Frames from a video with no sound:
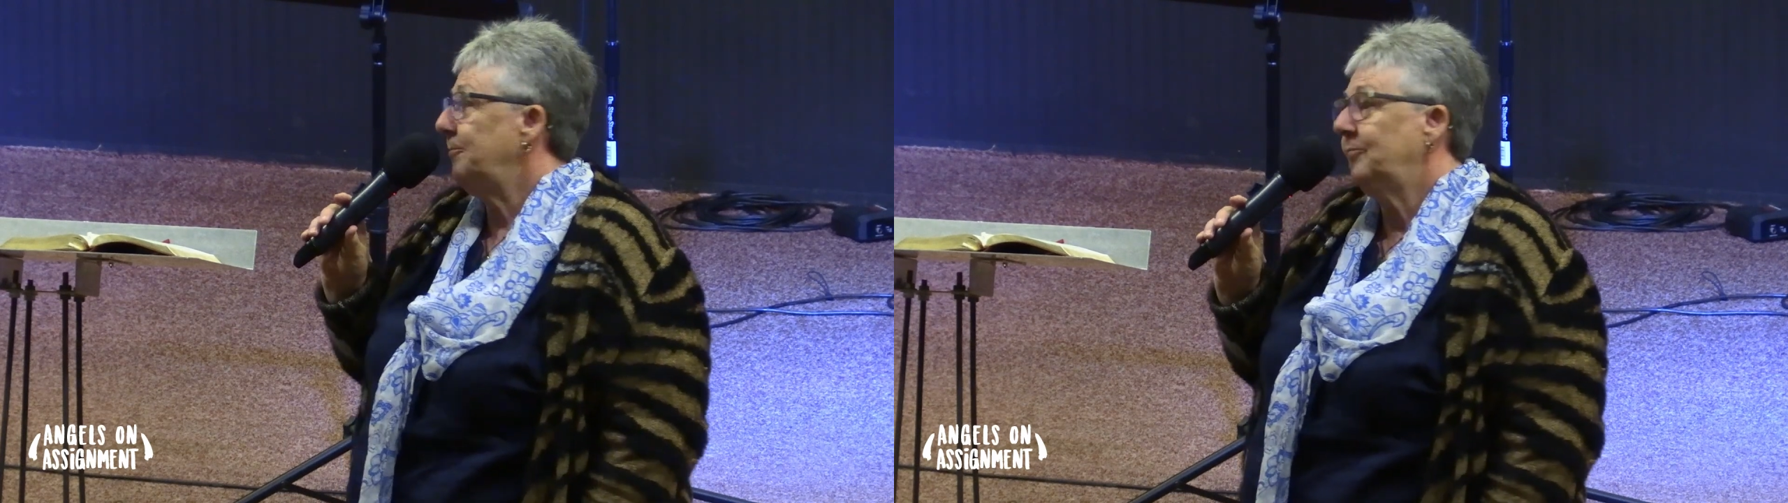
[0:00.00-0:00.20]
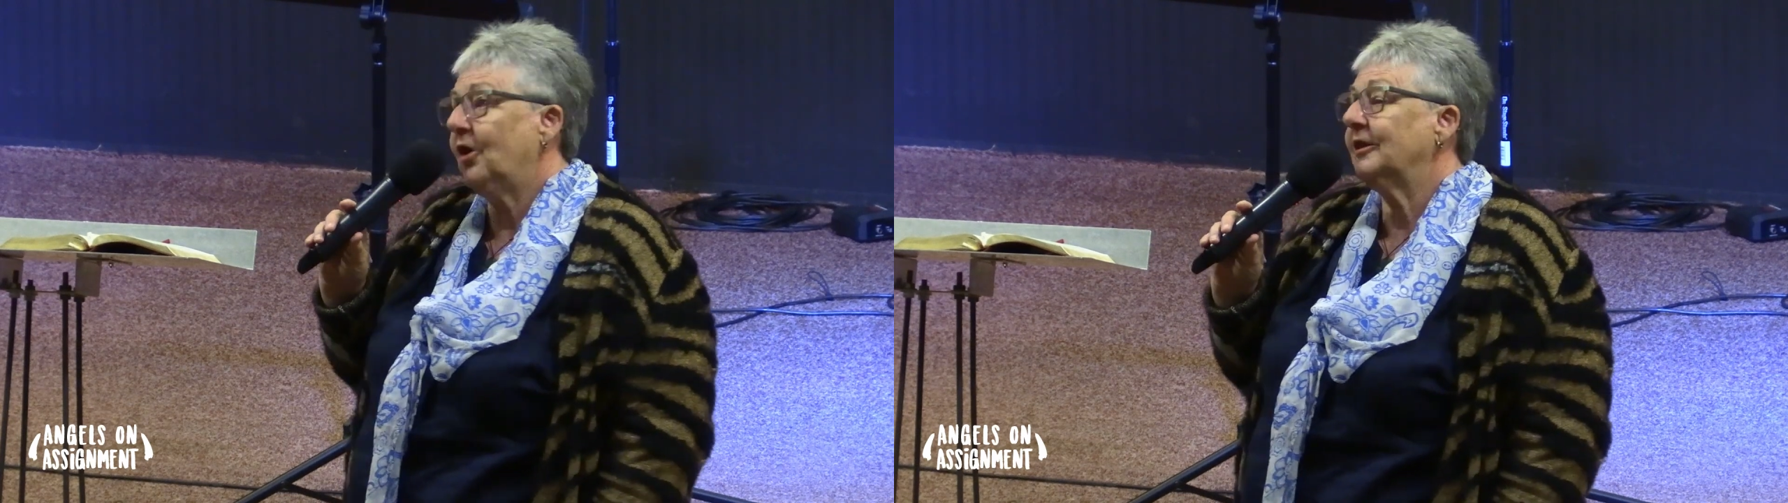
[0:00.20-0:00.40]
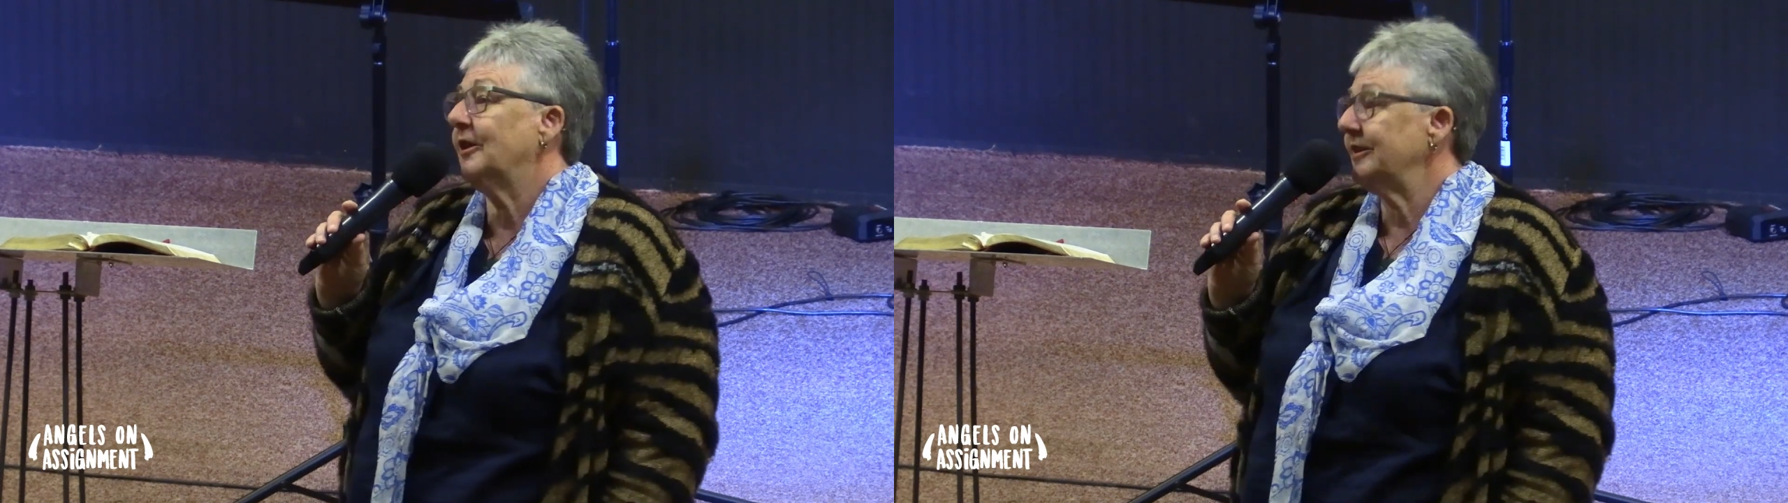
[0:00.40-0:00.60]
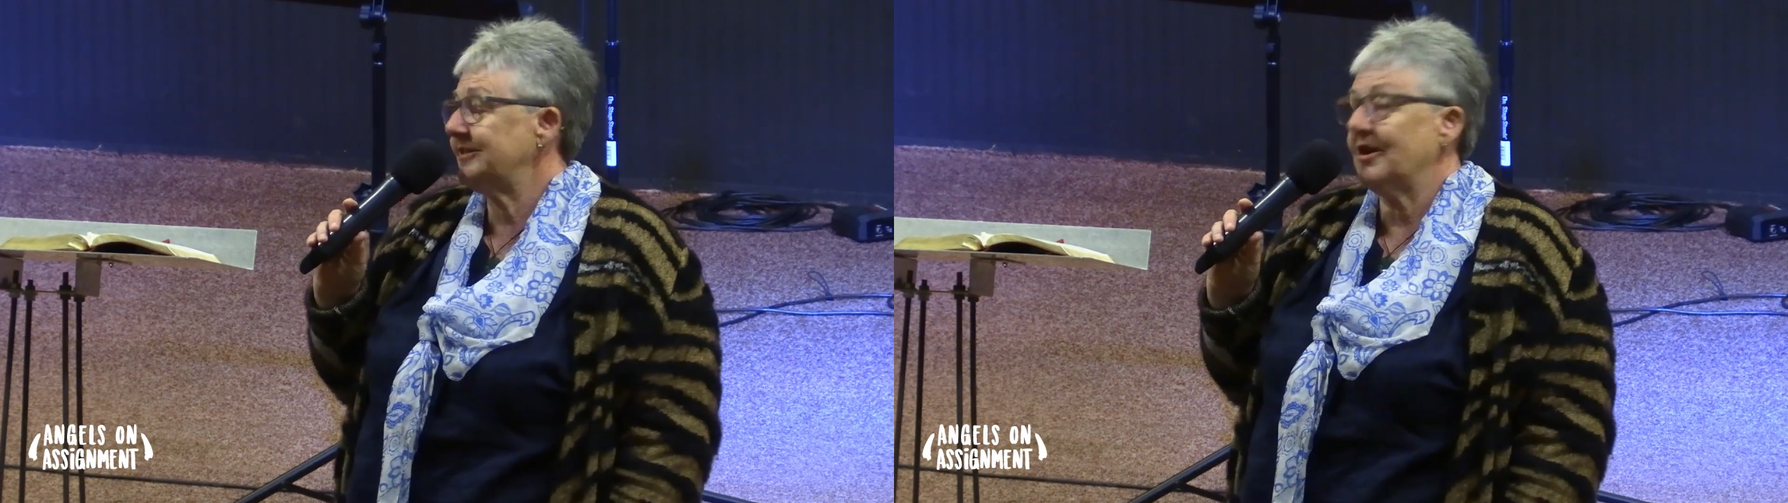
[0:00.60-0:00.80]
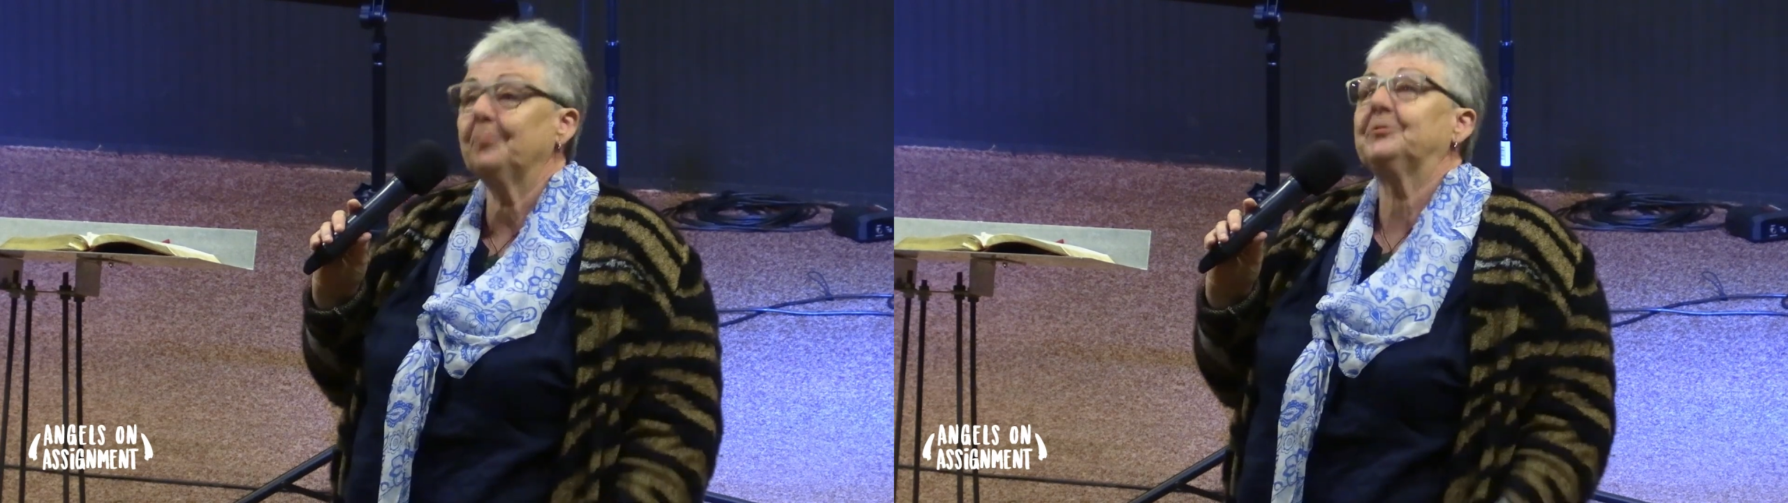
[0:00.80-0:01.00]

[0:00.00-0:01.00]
am not lost.